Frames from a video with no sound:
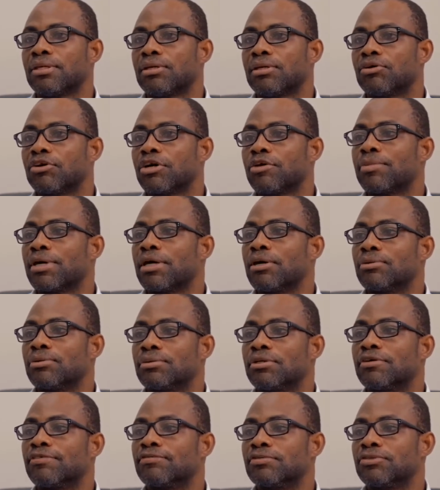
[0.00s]
How about
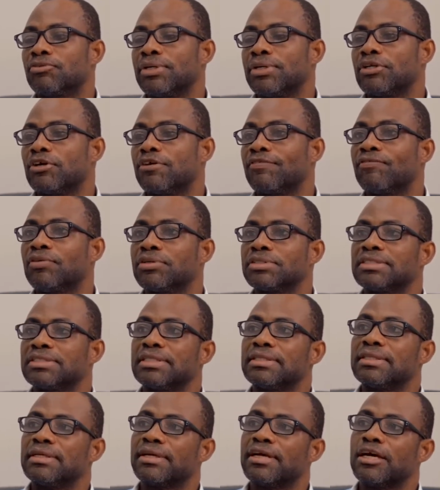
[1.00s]
when the
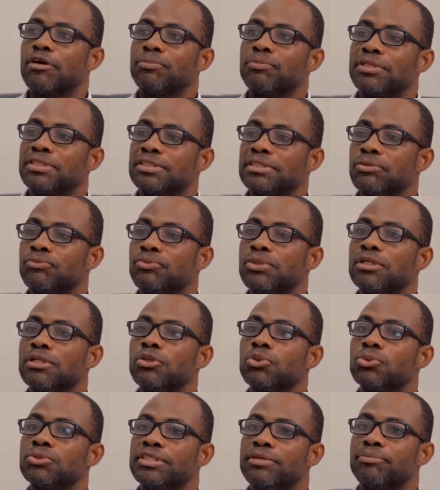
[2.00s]
unfortunate thing happens and we
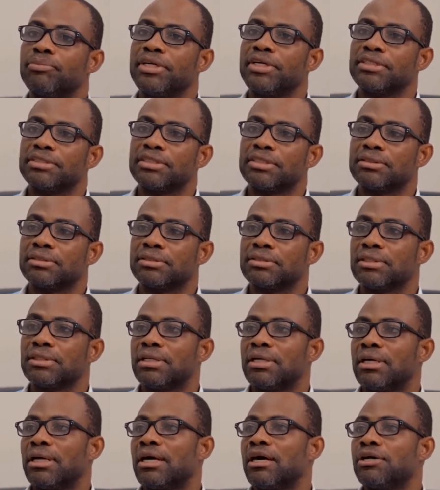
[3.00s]
lose the patient?
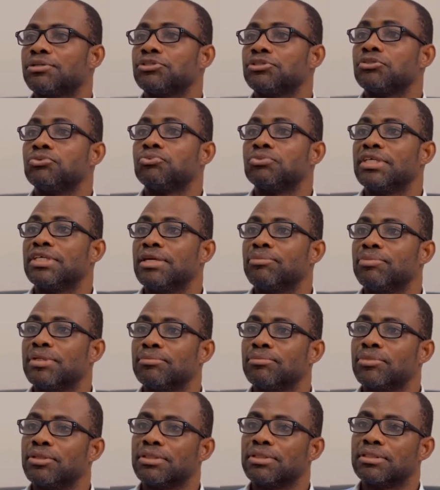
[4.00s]
How should they be
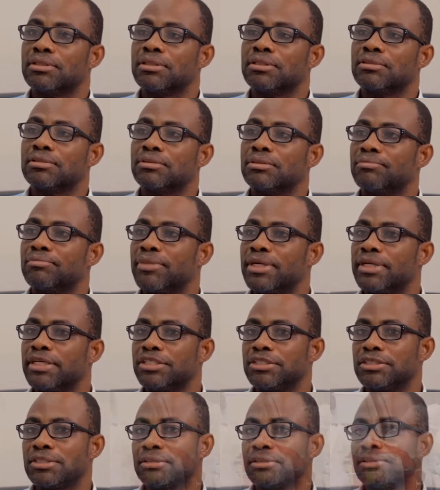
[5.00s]

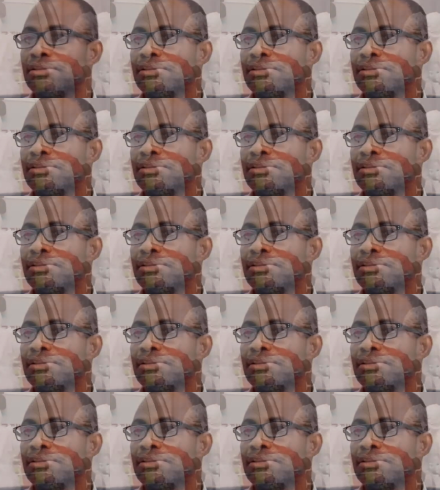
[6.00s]
managed?